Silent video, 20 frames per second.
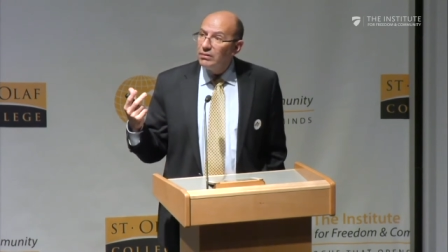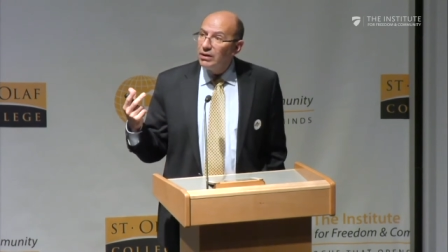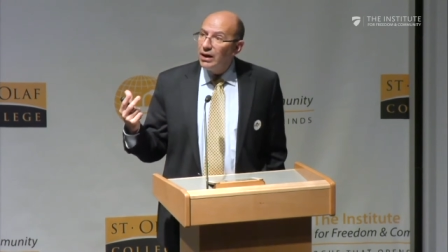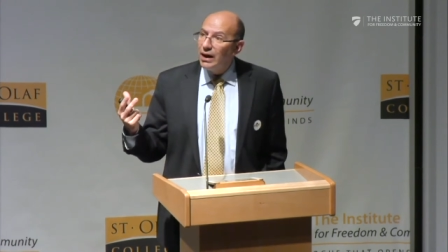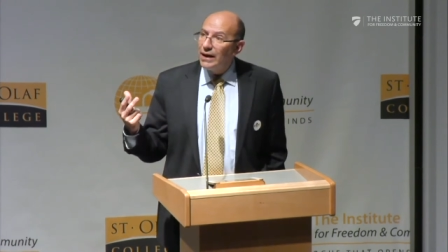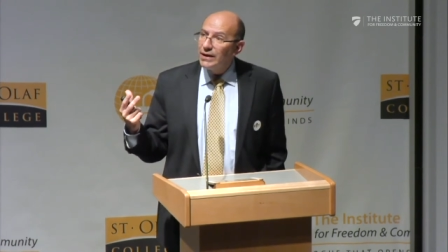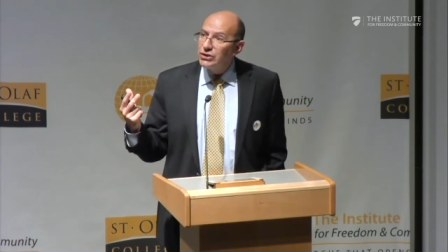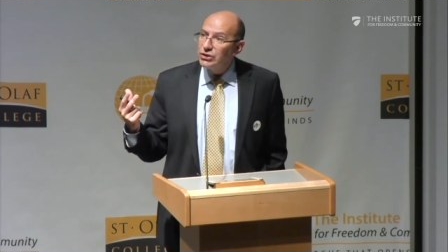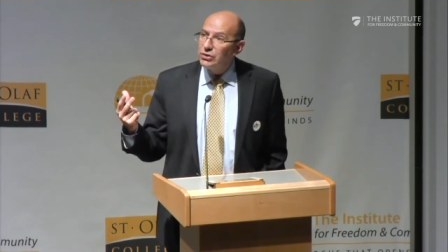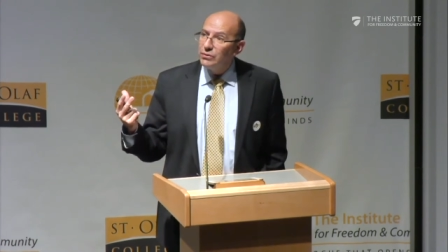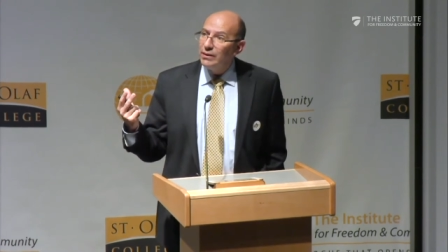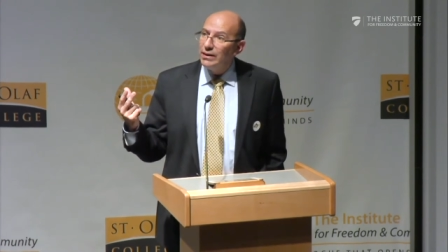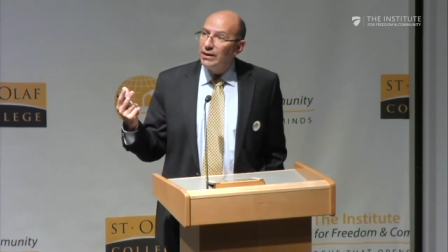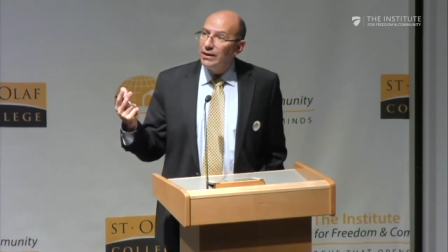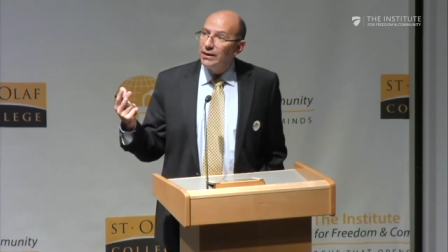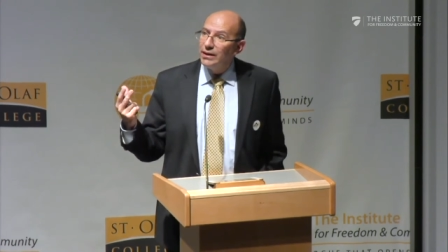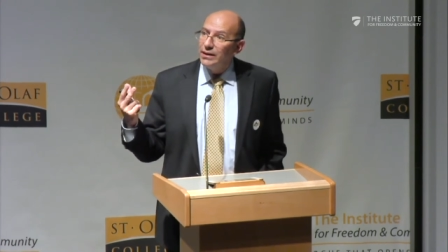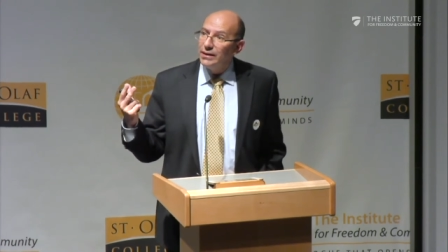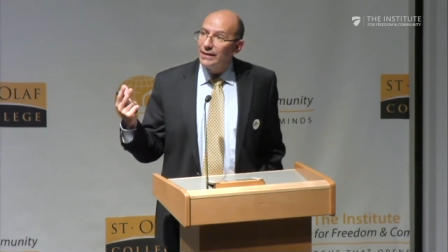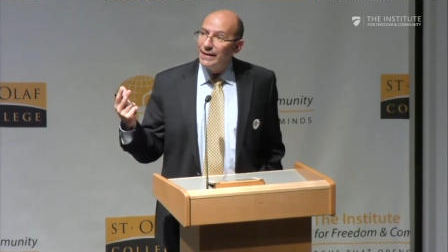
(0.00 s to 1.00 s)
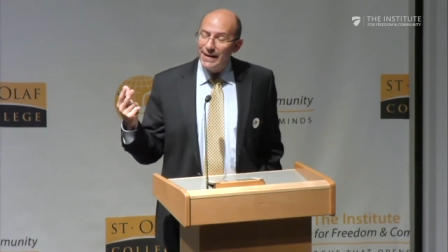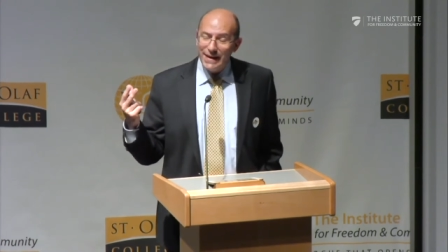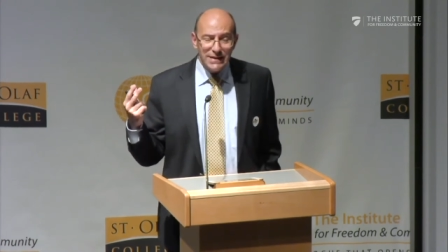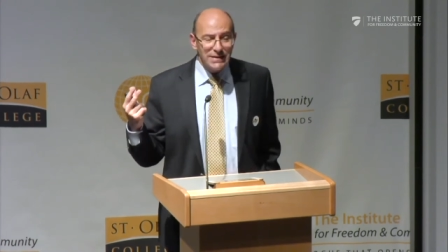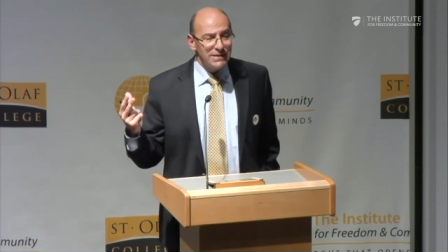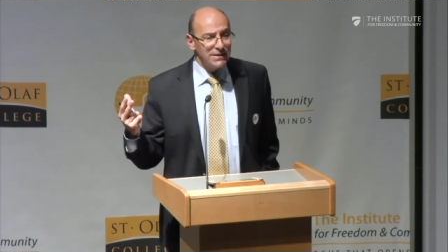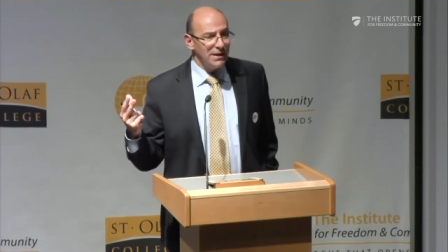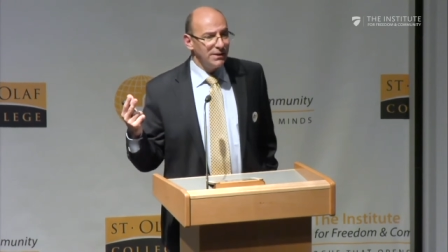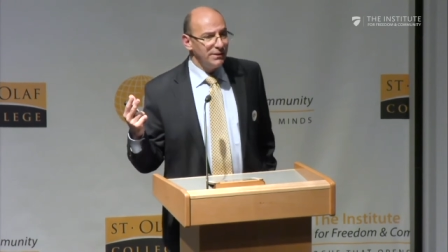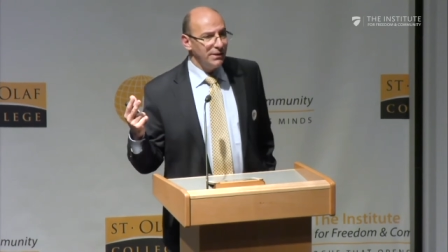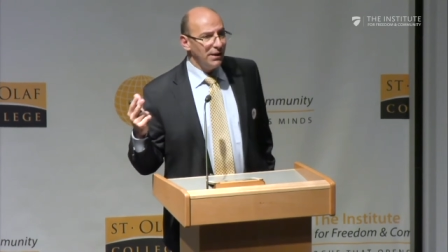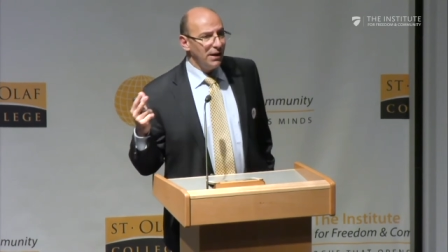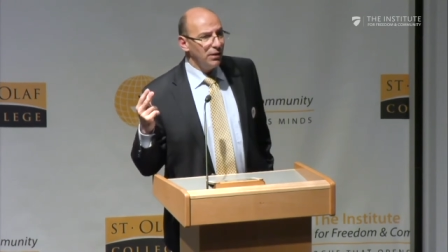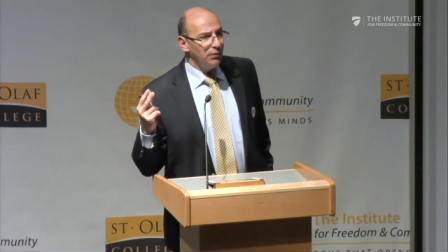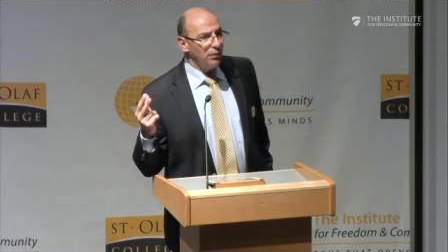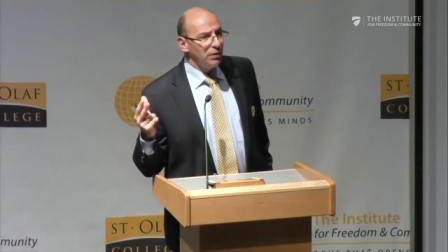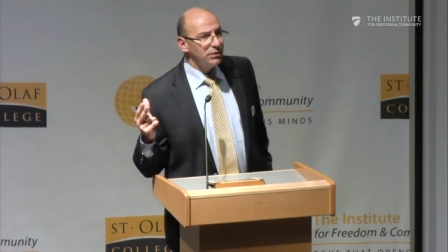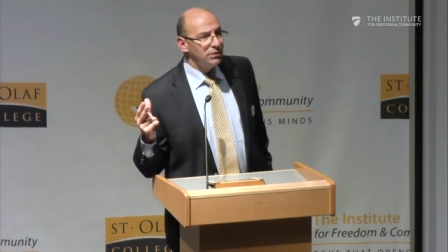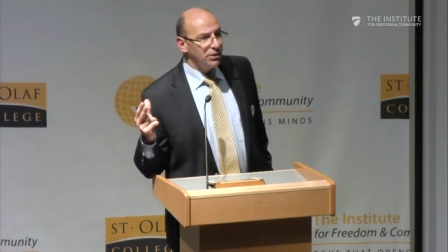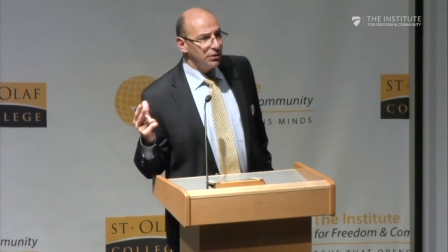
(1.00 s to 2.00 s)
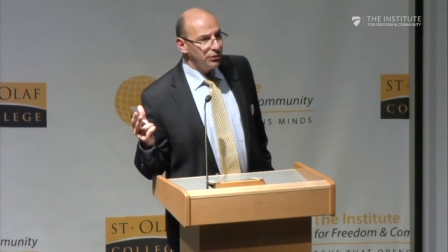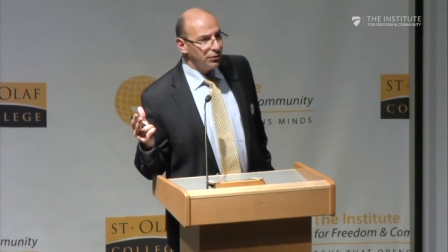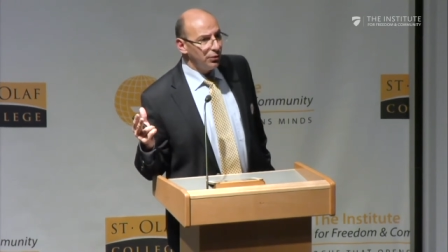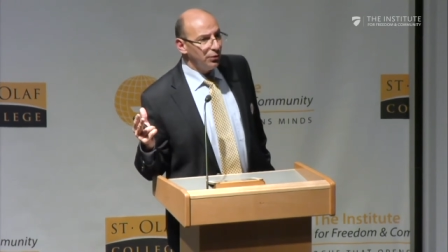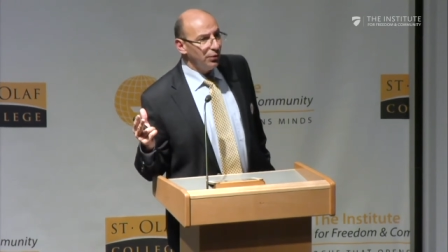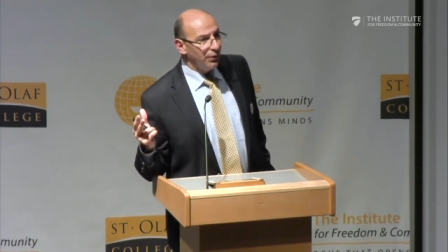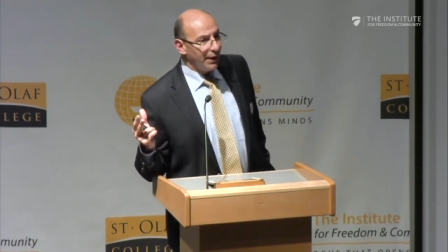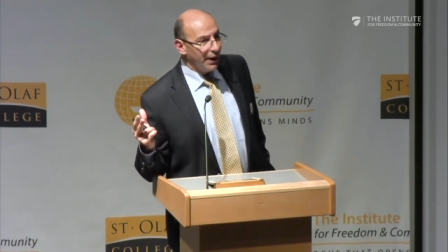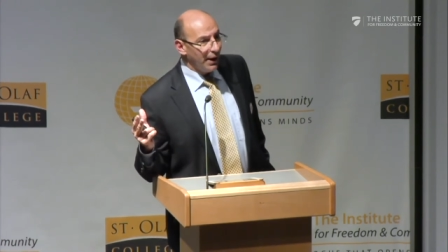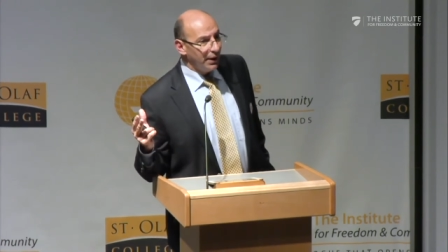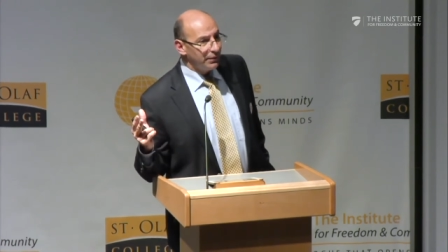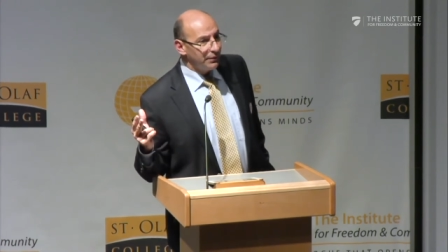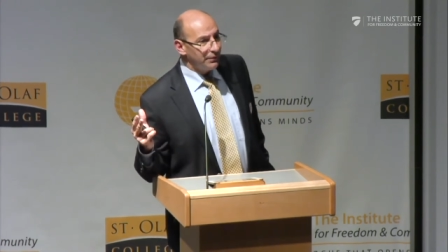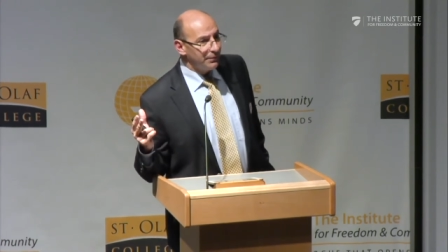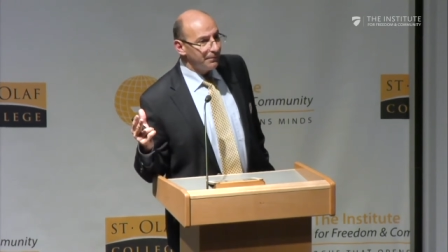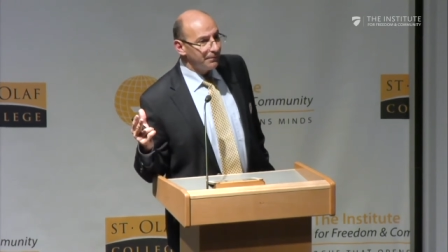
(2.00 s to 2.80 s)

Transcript: actually case study I wanted to look at